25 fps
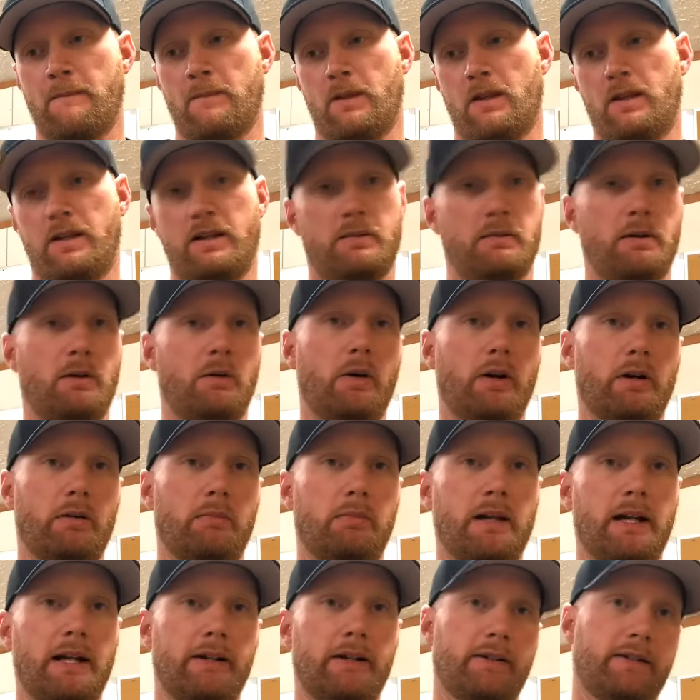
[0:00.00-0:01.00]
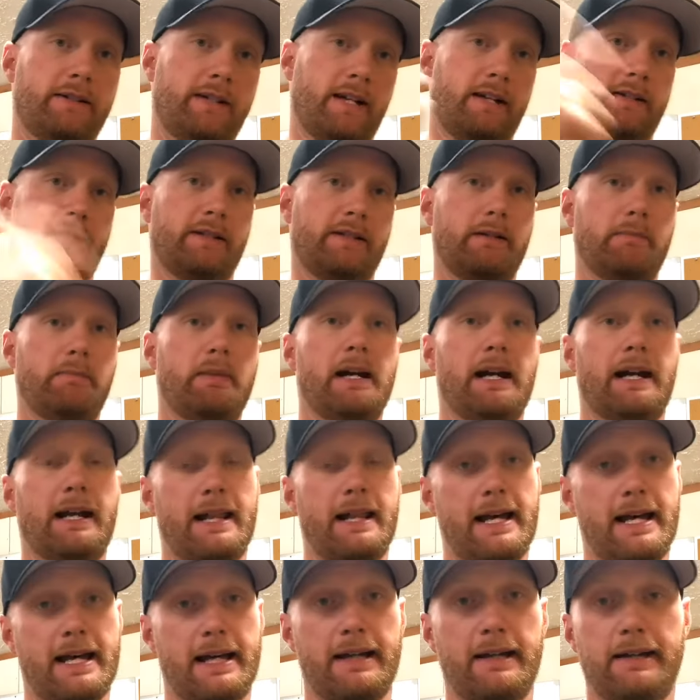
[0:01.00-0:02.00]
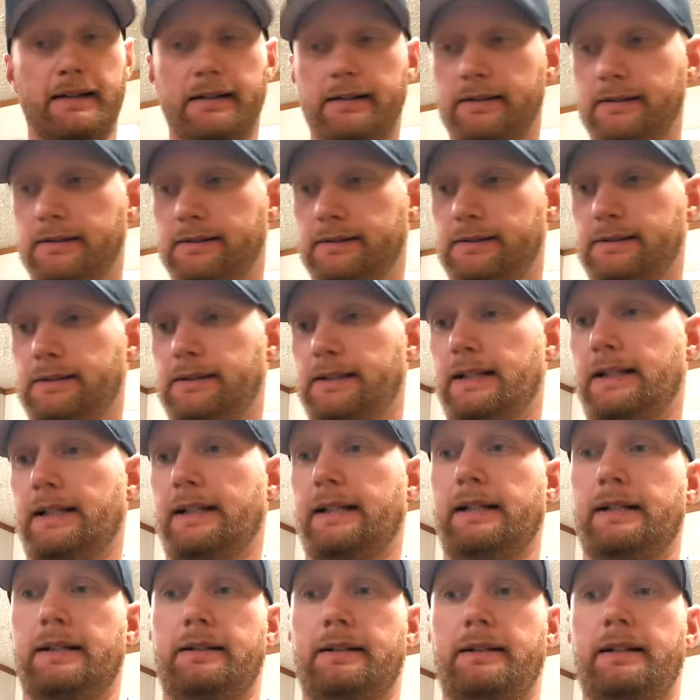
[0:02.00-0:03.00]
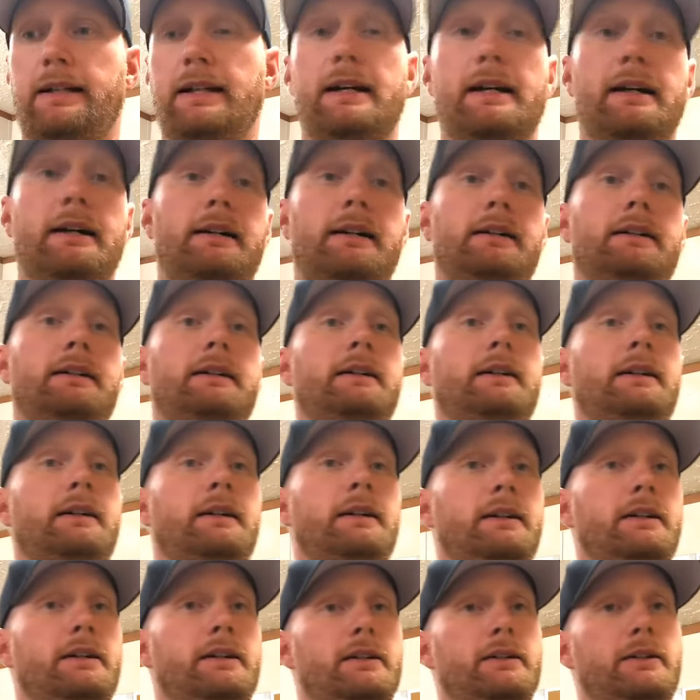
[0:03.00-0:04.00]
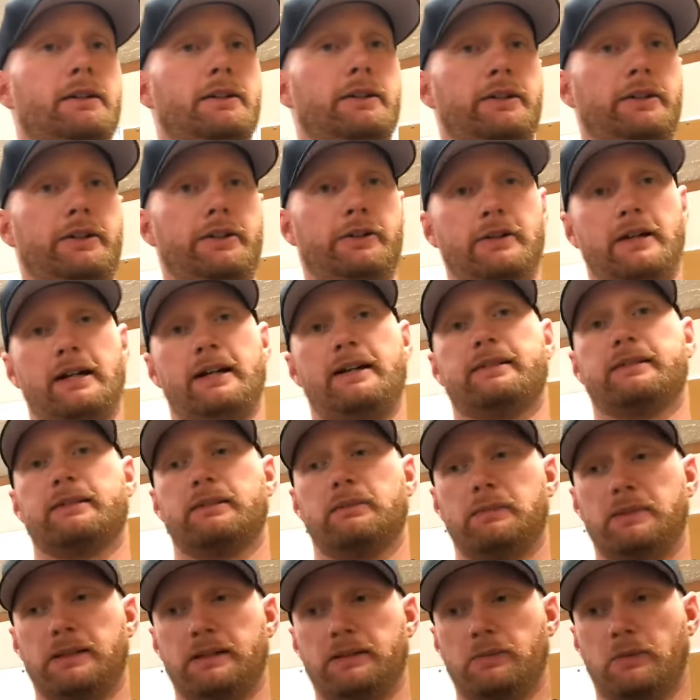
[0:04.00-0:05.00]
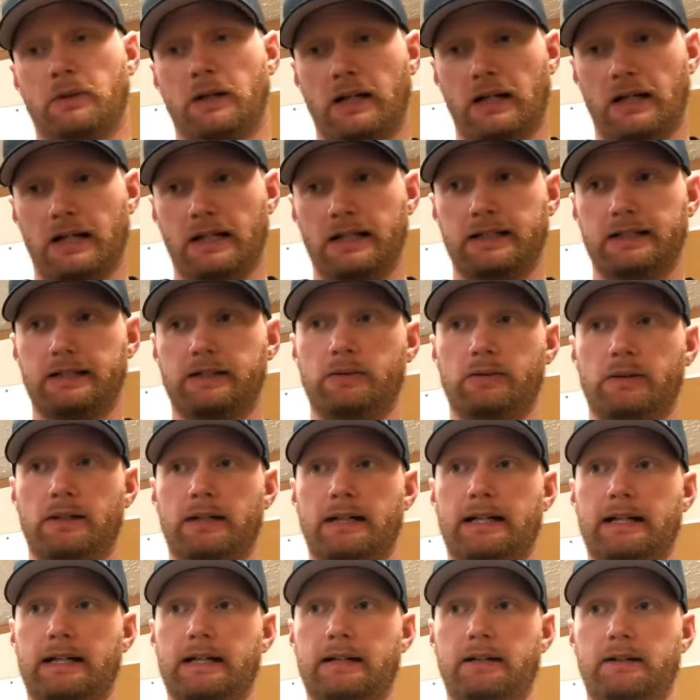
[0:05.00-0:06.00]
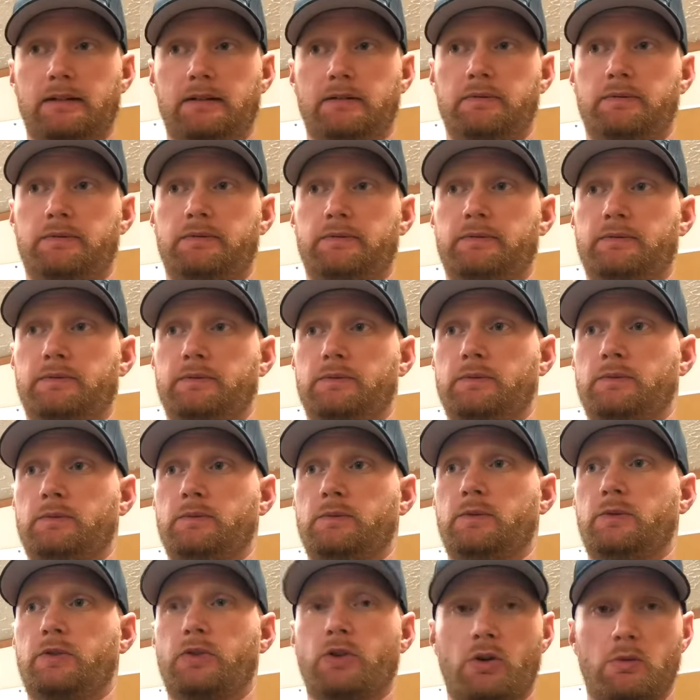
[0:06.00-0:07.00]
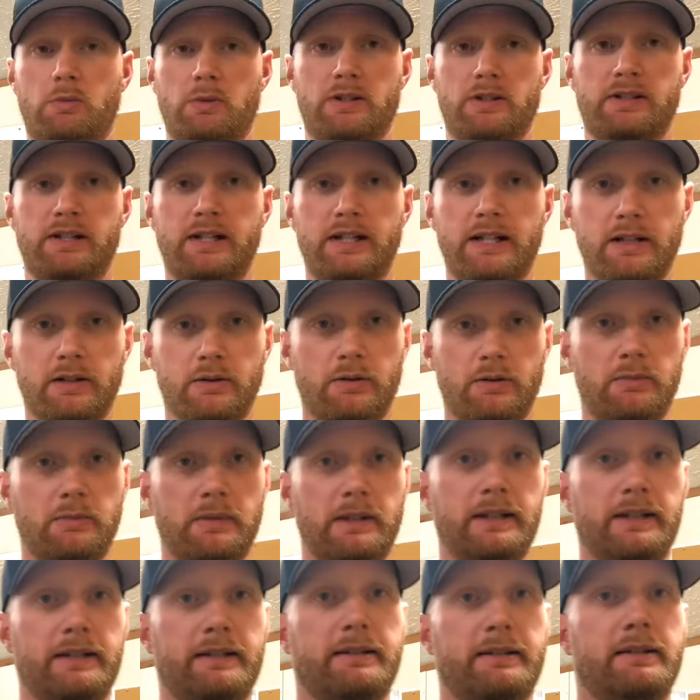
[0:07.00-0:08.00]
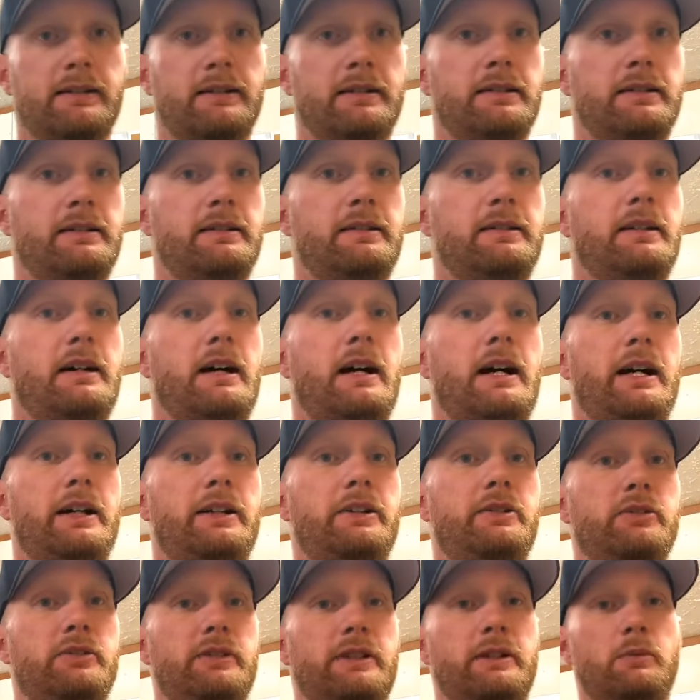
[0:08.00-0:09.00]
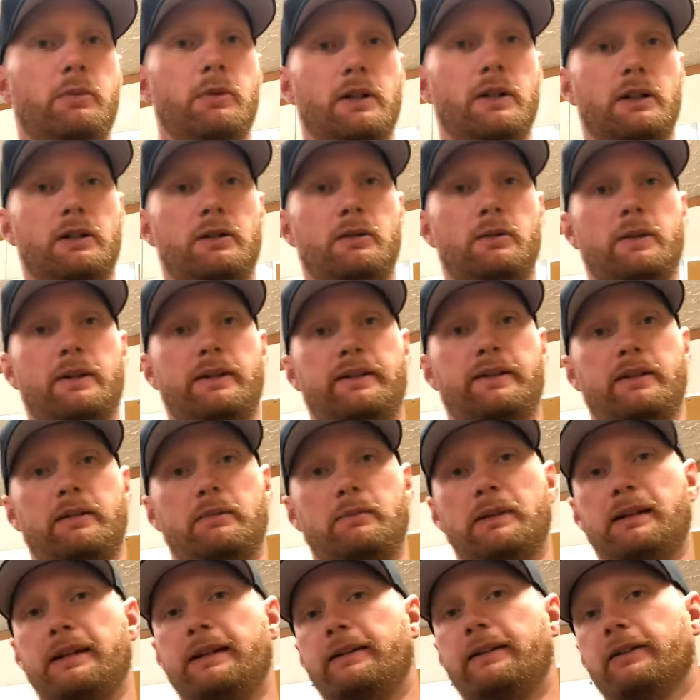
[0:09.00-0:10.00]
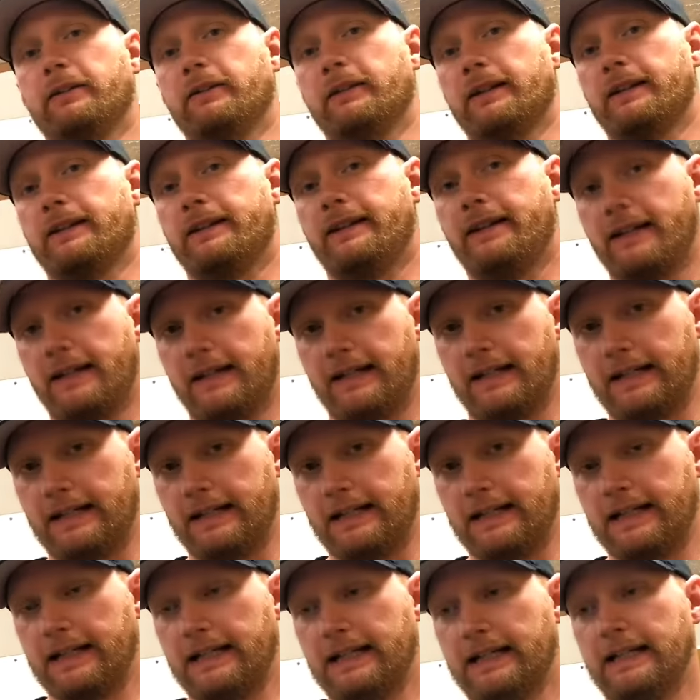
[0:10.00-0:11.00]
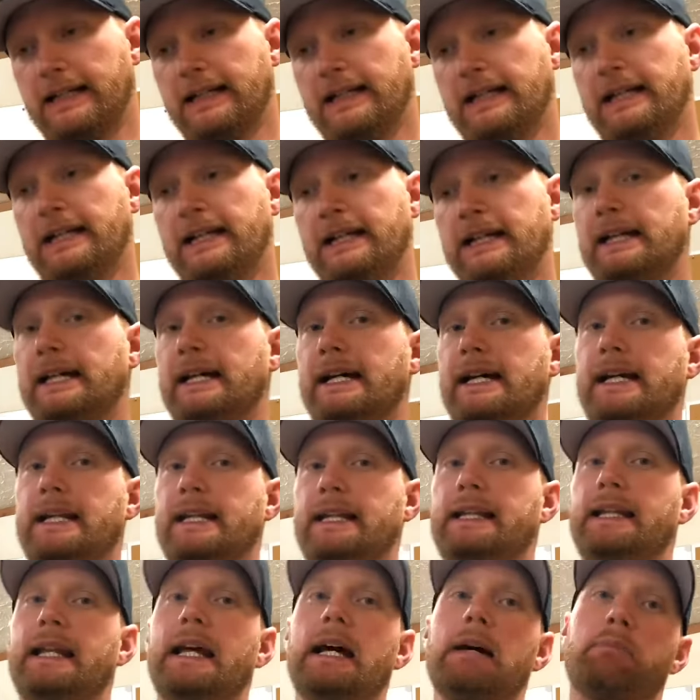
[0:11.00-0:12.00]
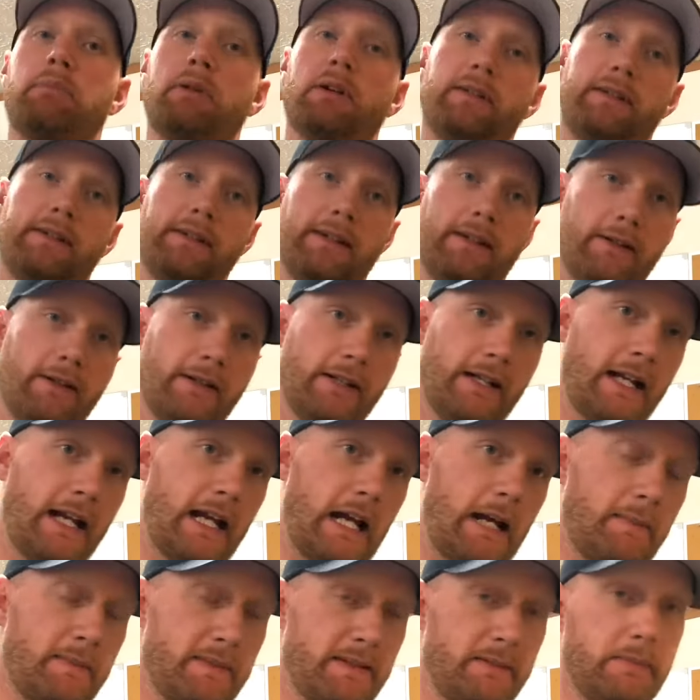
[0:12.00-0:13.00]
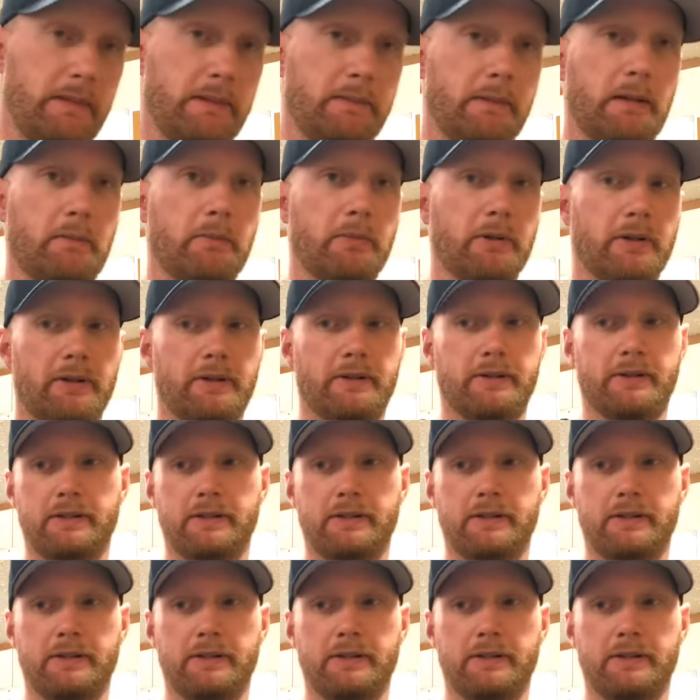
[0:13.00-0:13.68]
then my water bladder attached to the back of that. And yeah, you're asking me why do I have so much gear with me? It's because I usually work with somebody during the day, and that person during the day happens to be my brother.